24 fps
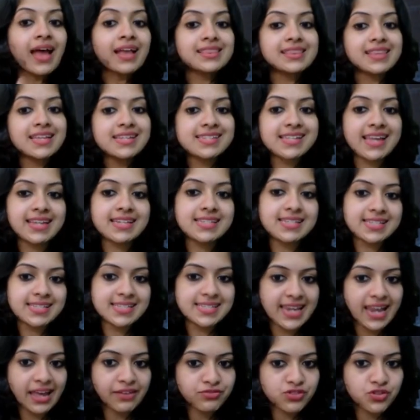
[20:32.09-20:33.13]
This enters
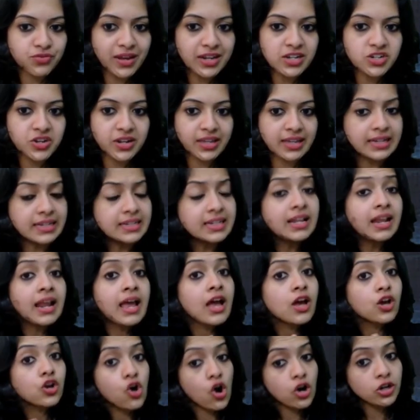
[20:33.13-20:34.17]
left ventricle.
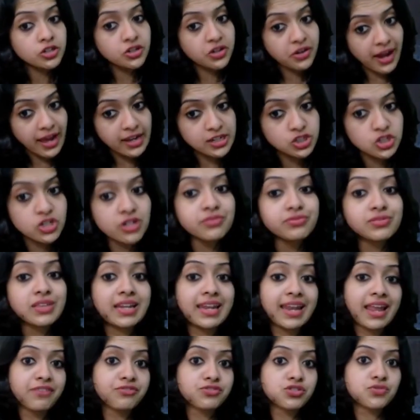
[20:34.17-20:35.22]
Contraction of the
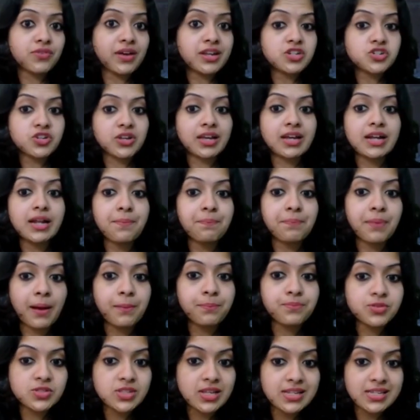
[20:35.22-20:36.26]
left ventricle
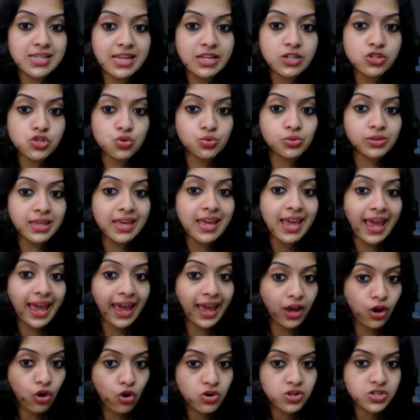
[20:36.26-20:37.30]
pumps it into the
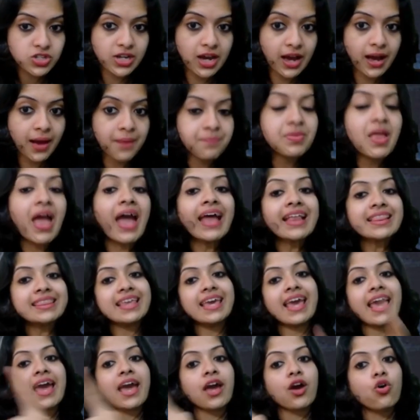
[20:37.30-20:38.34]
aorta.
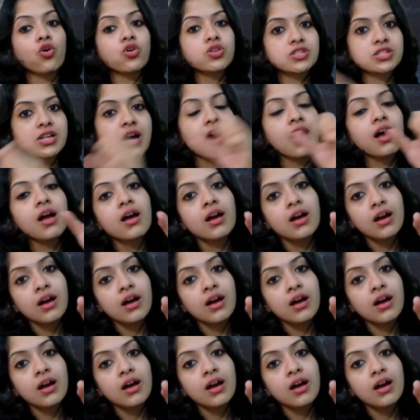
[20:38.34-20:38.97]
The aorta